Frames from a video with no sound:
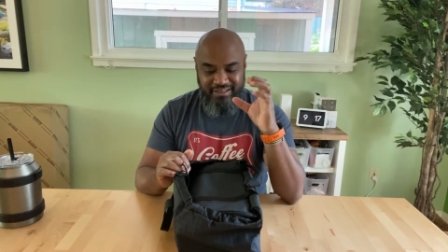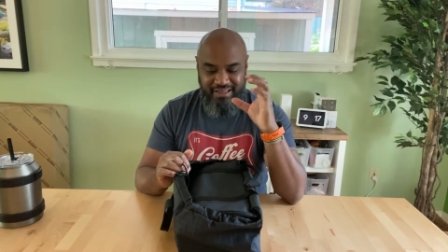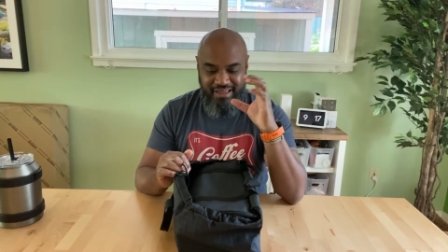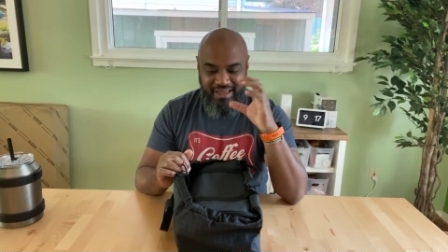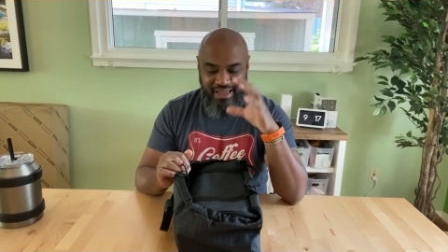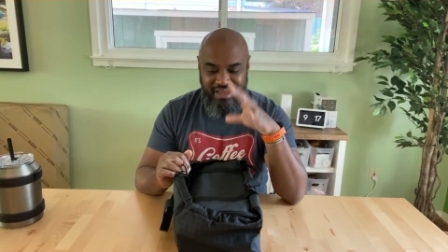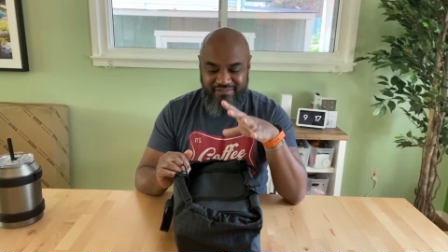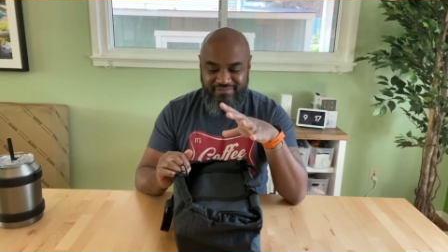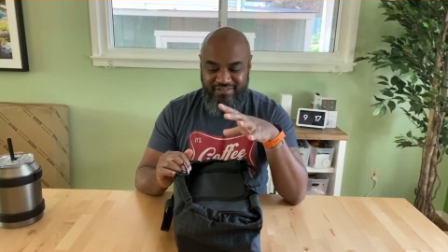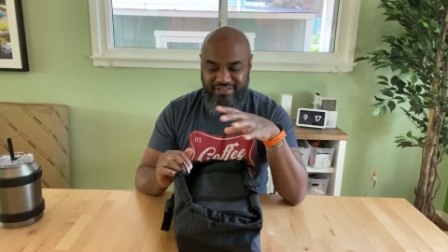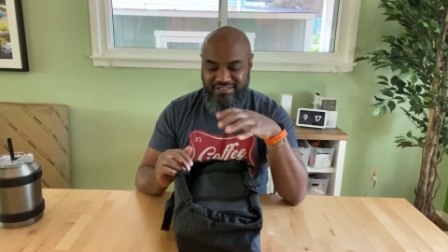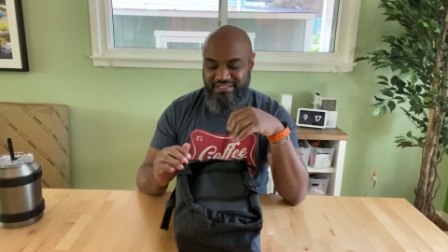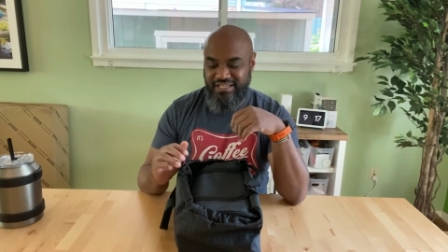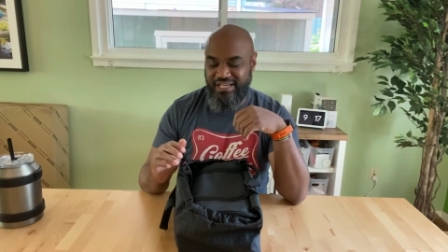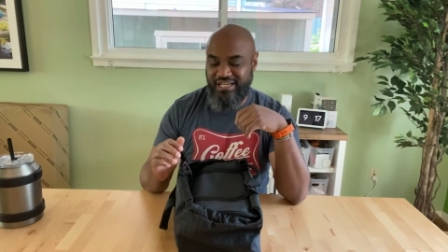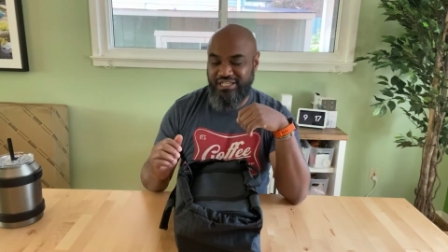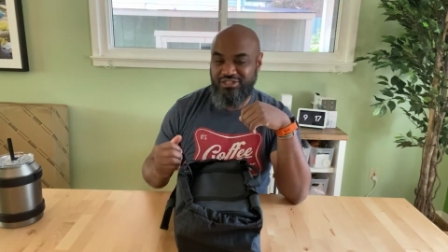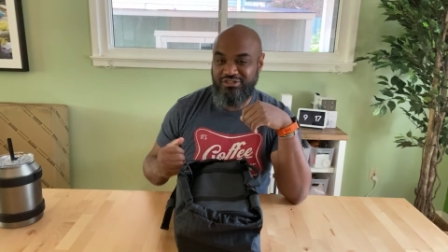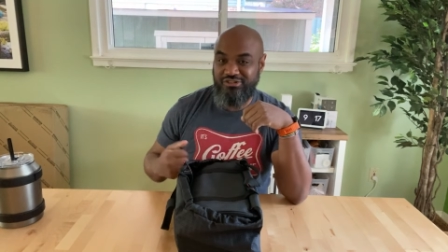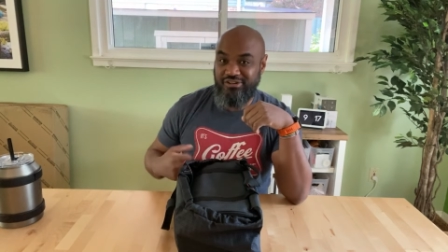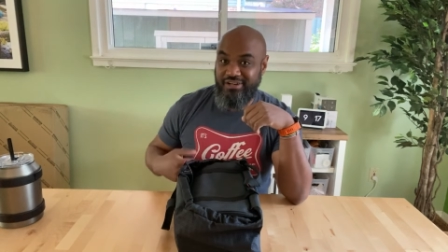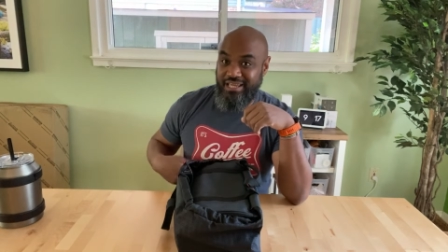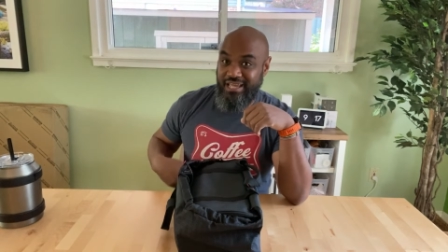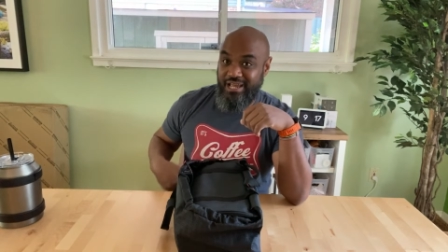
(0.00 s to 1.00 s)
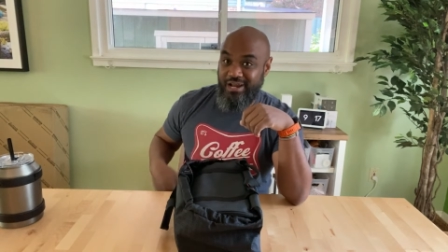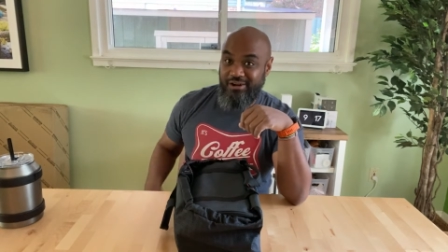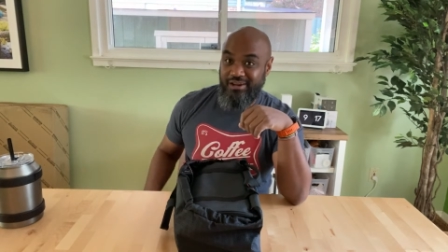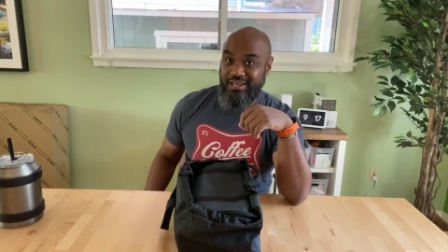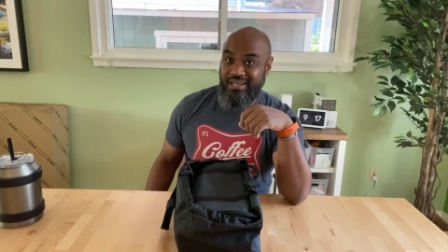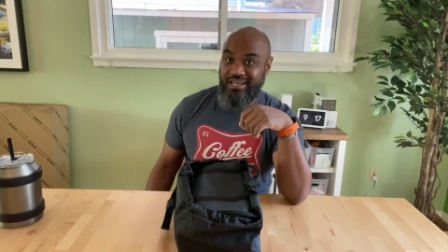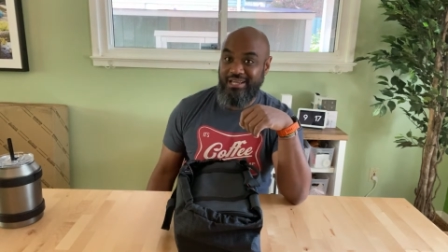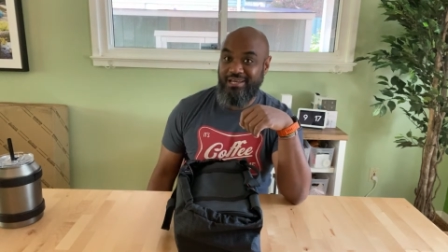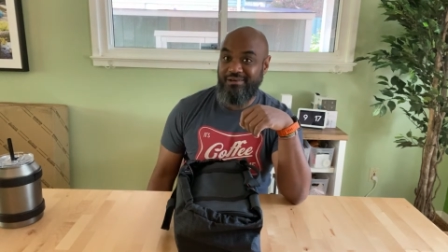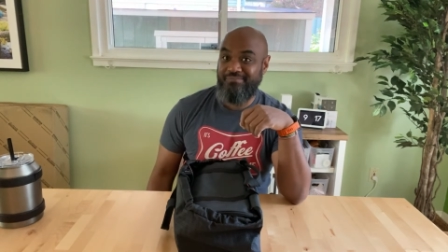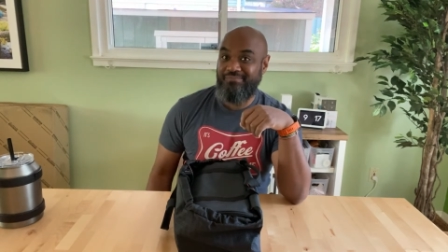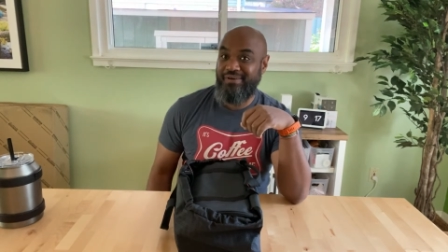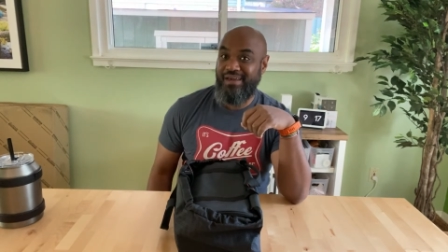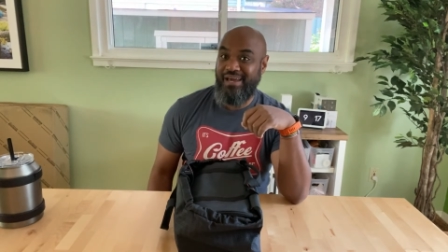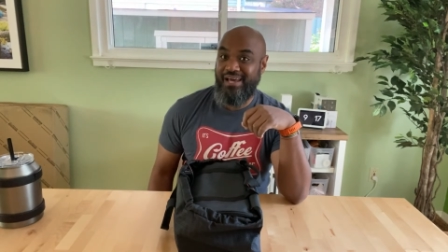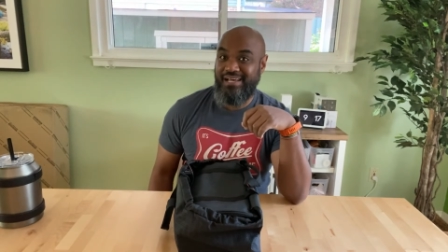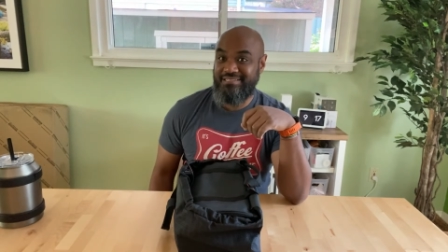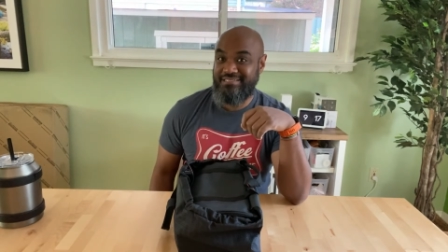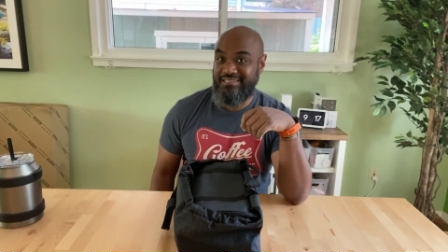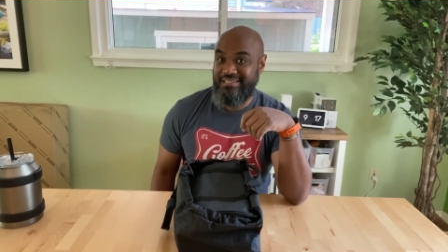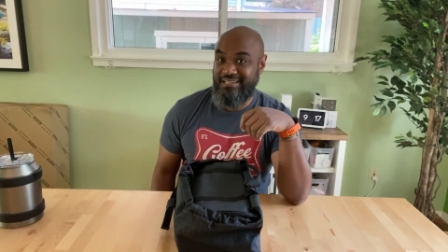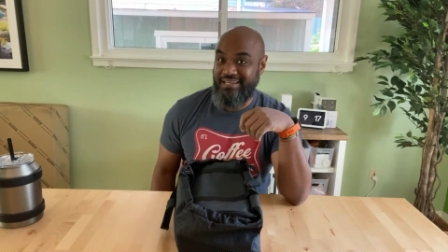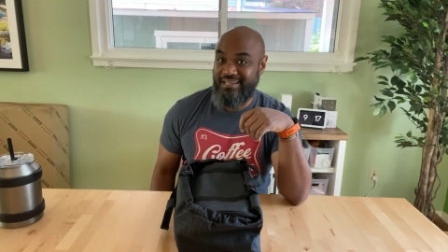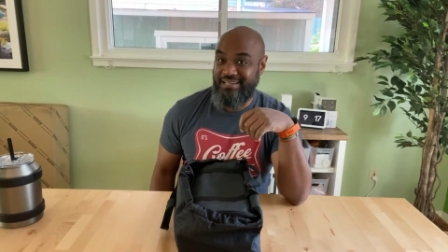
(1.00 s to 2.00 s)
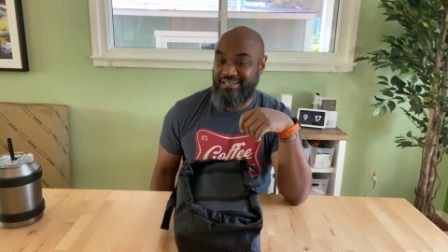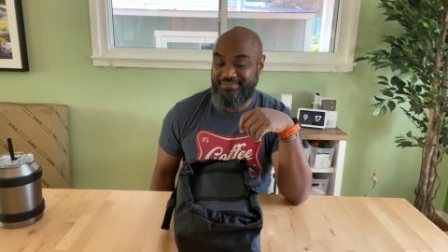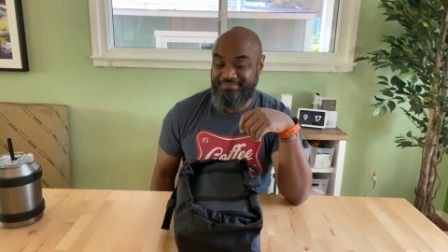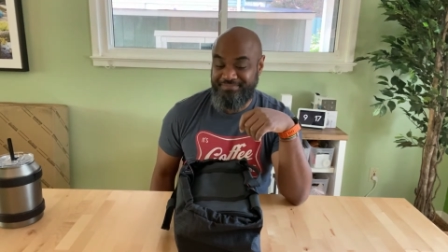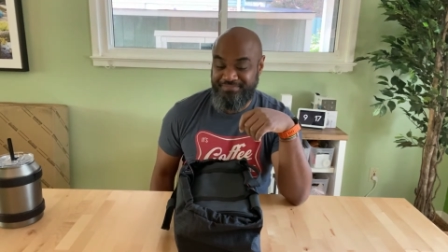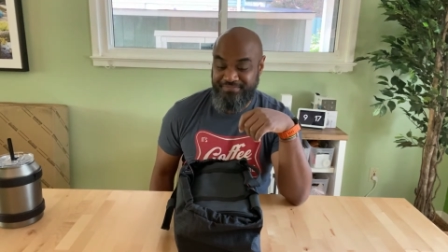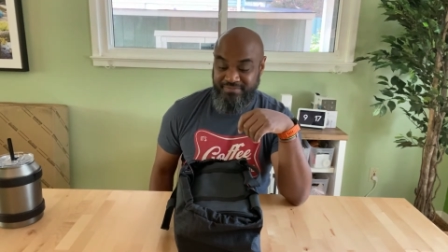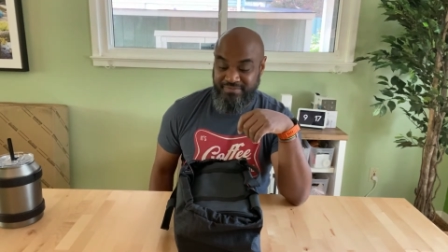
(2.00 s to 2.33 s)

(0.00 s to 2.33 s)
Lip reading: have this extra carrying capacity.